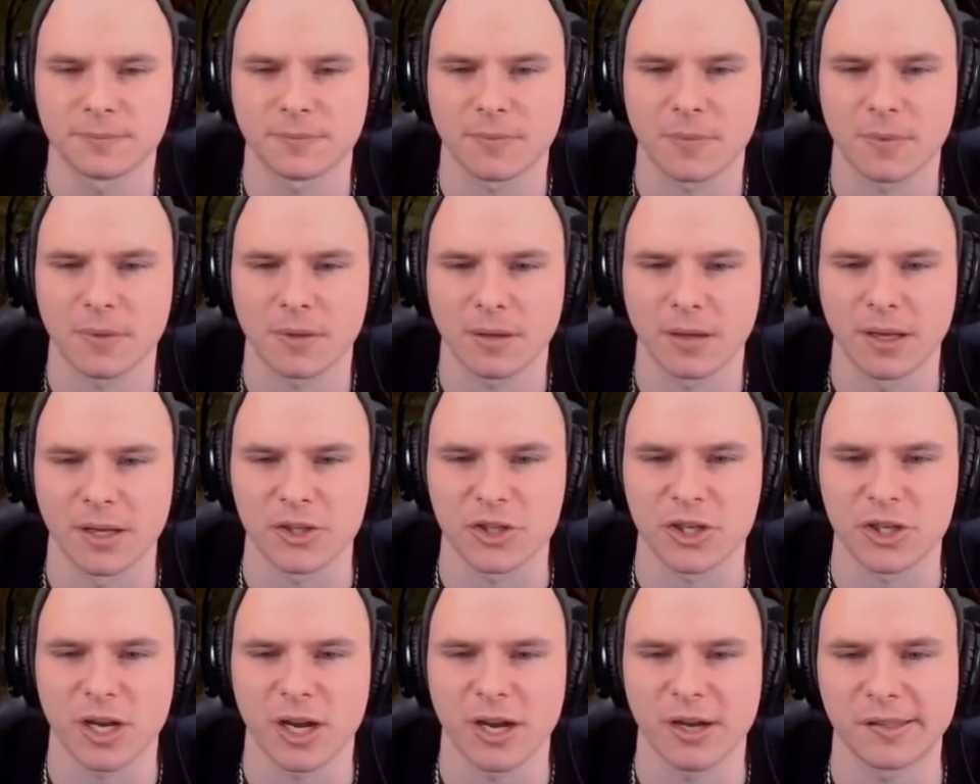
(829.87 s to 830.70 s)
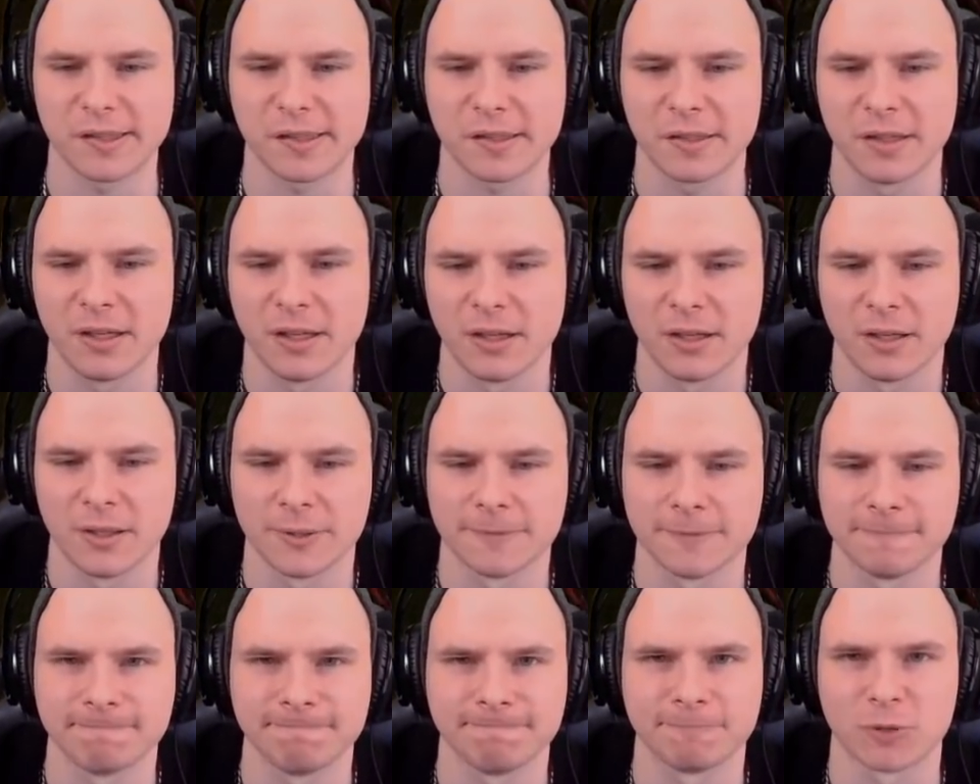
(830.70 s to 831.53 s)
There she goes.
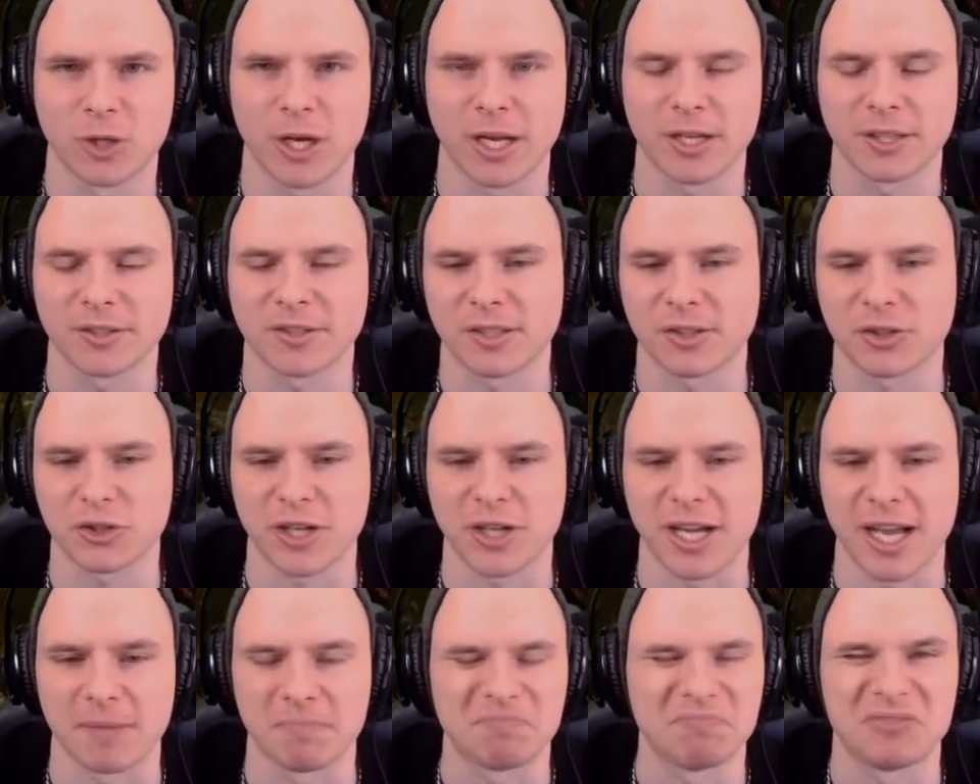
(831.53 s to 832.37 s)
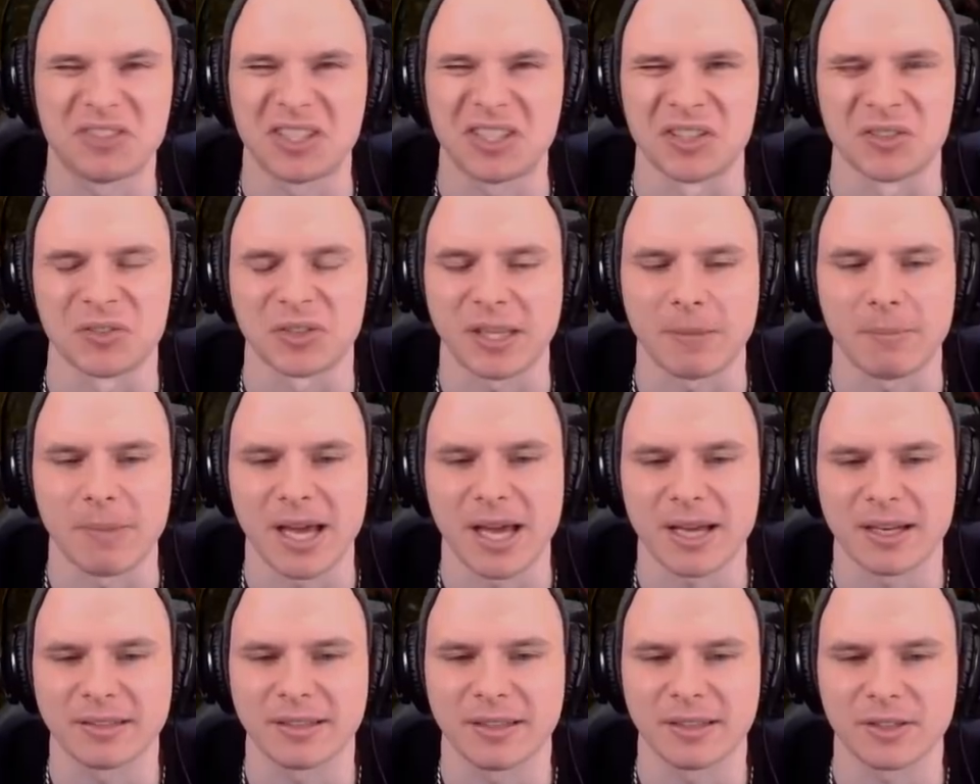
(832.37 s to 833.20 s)
Right into the trap. Didn't really matter,
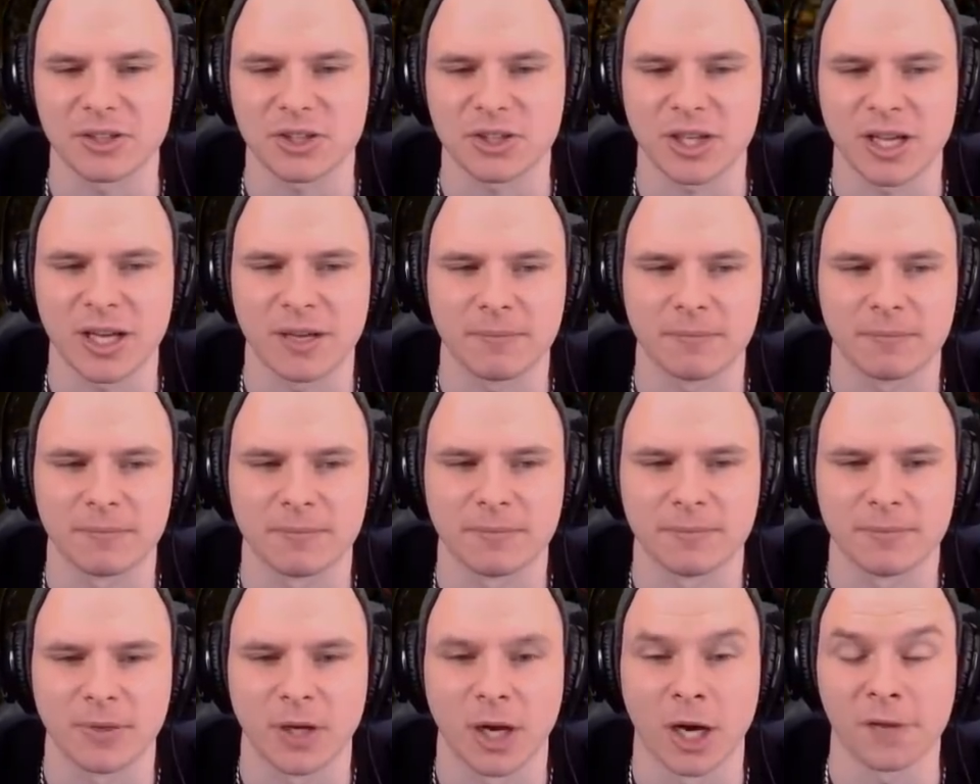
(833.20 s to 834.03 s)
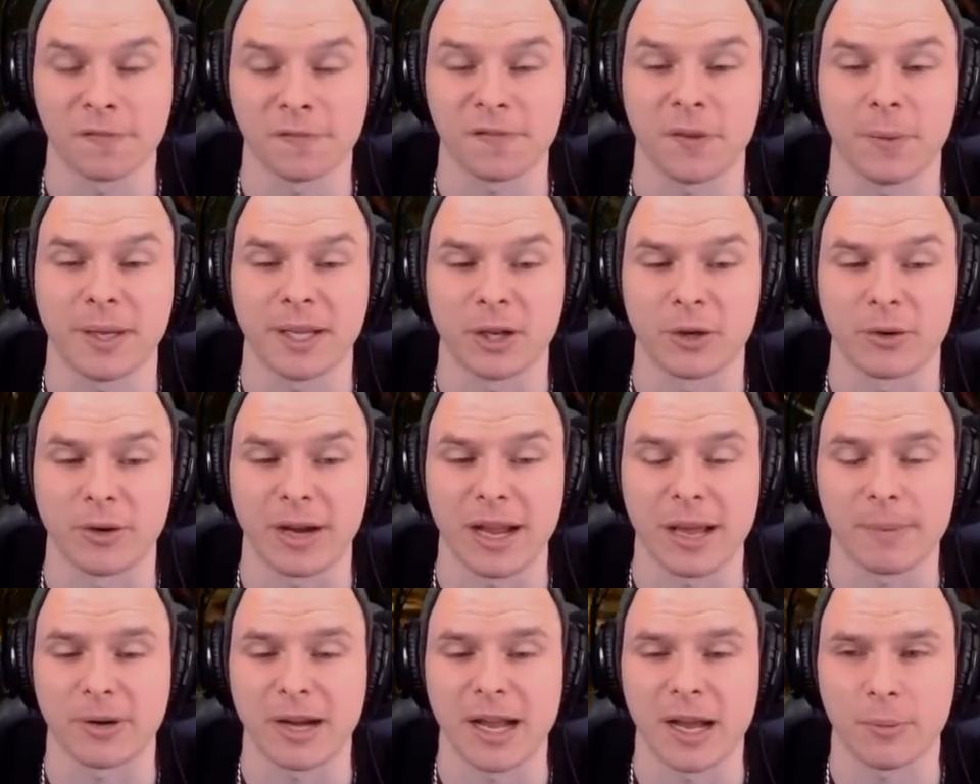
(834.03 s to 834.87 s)
did it, chat? Hopefully we can grab
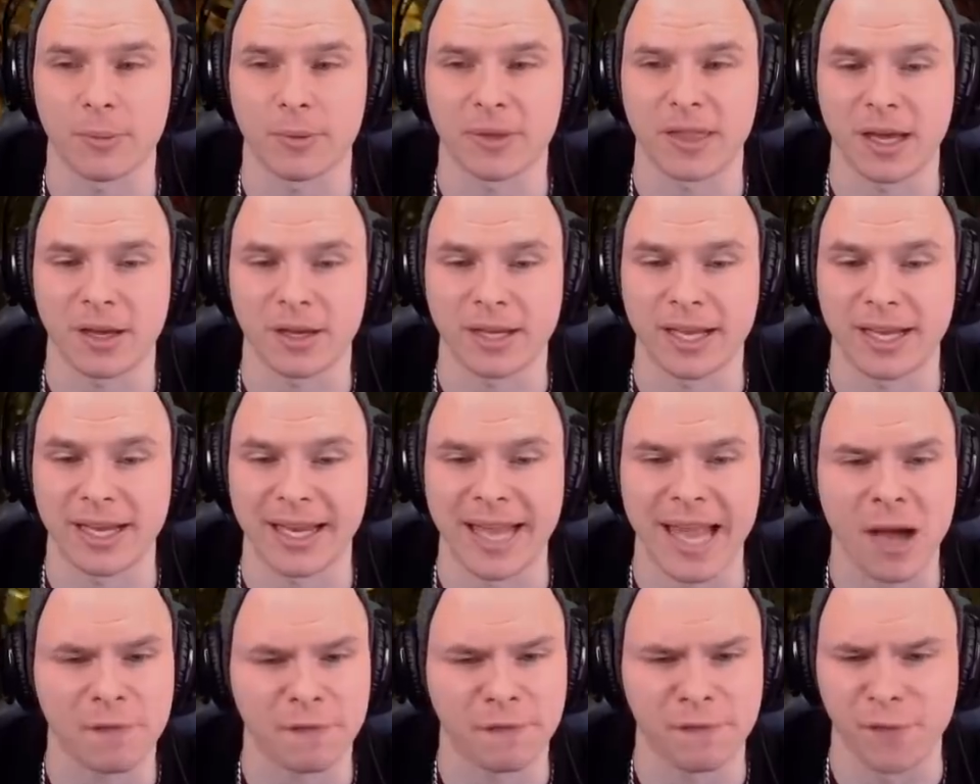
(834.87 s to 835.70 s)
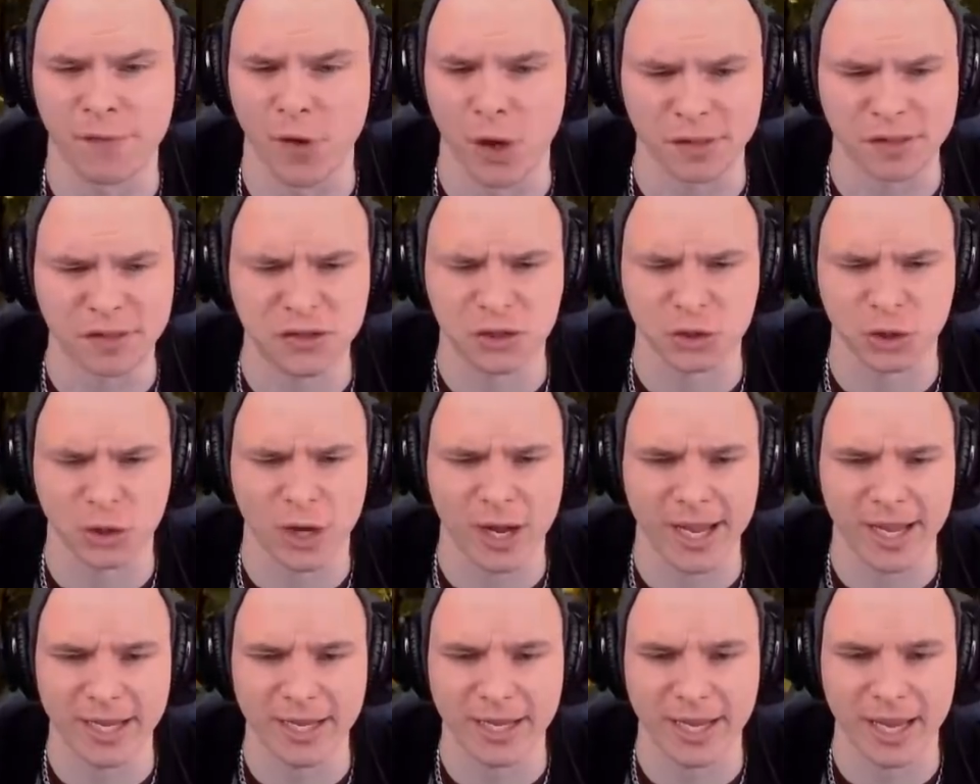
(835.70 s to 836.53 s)
her out without her getting out. First try
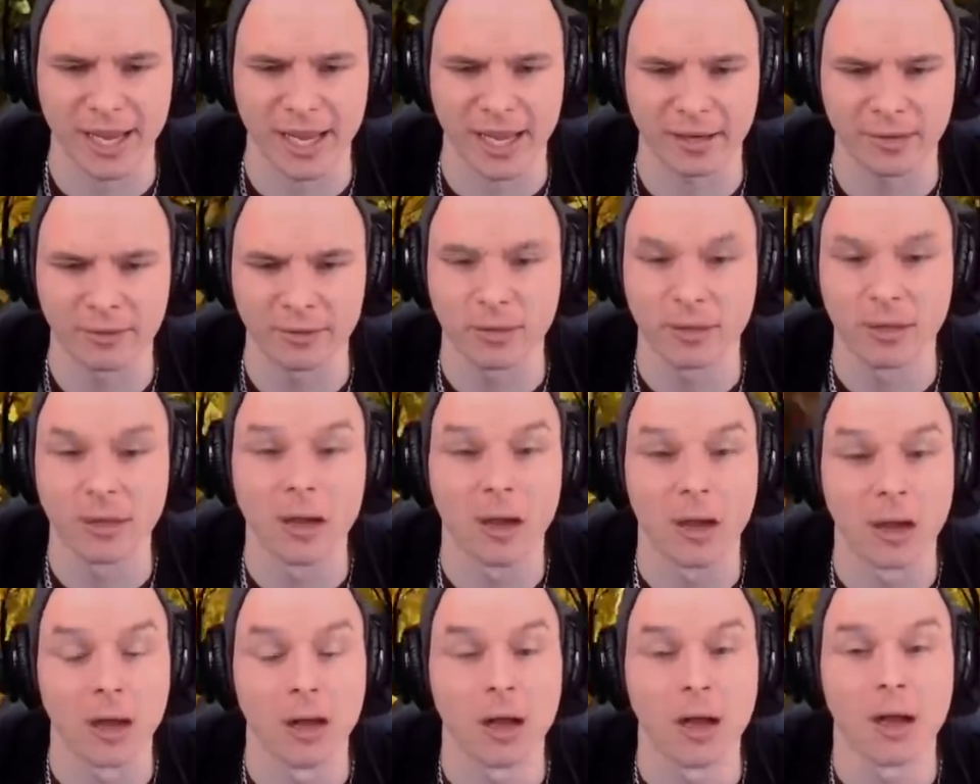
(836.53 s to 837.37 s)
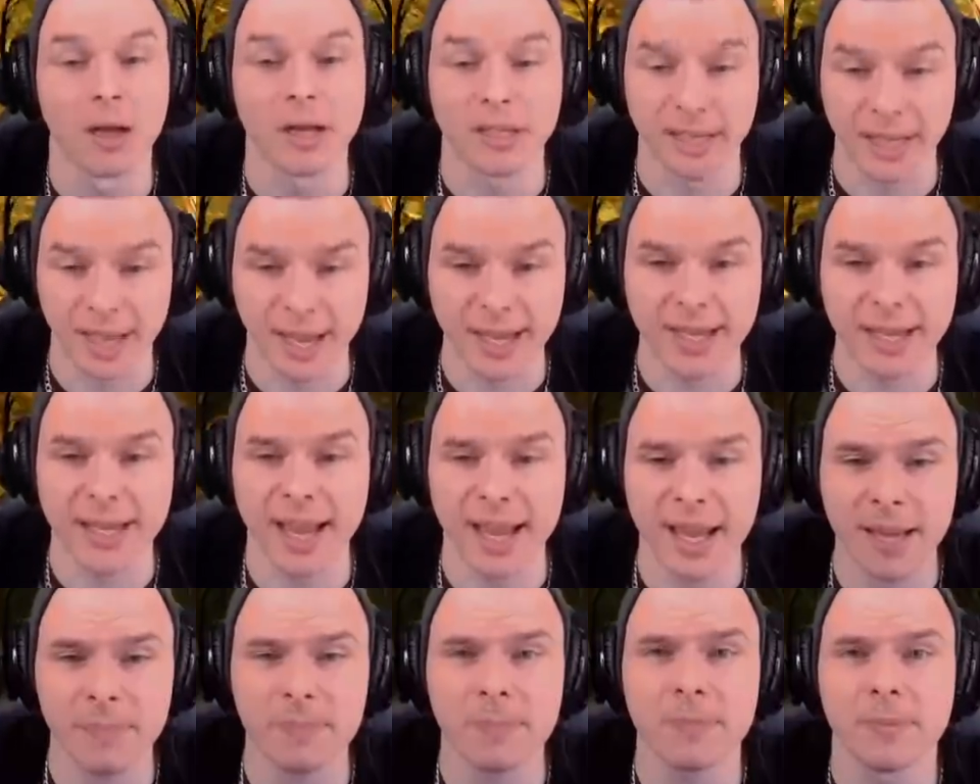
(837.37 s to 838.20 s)
again. Yeah,
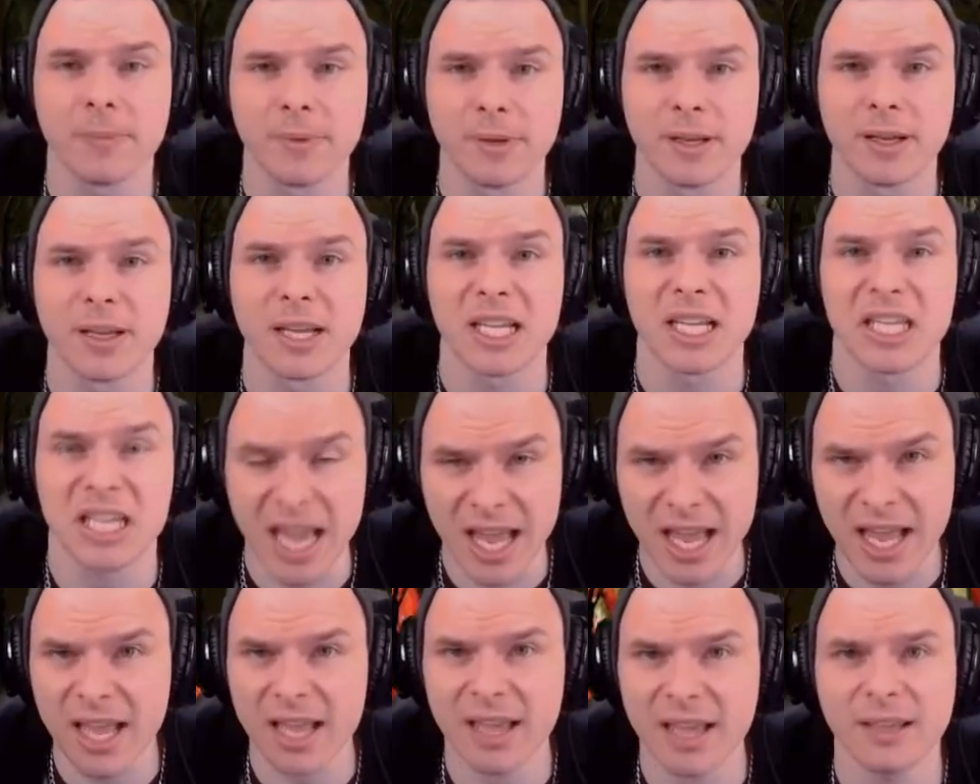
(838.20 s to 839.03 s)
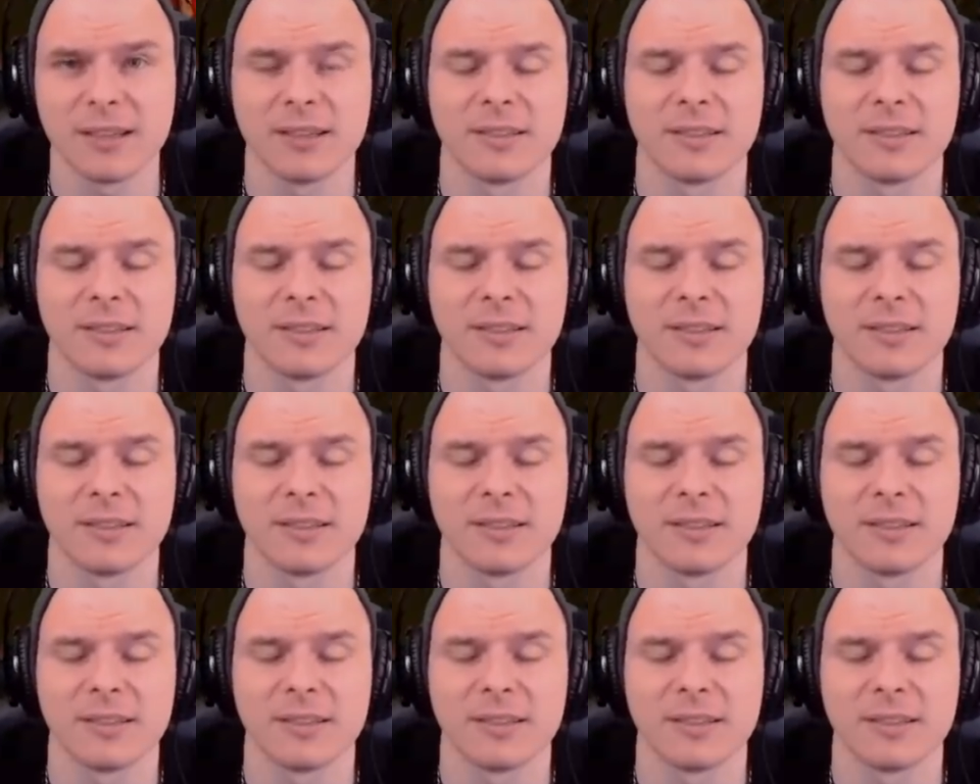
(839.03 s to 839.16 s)
game? Yeah?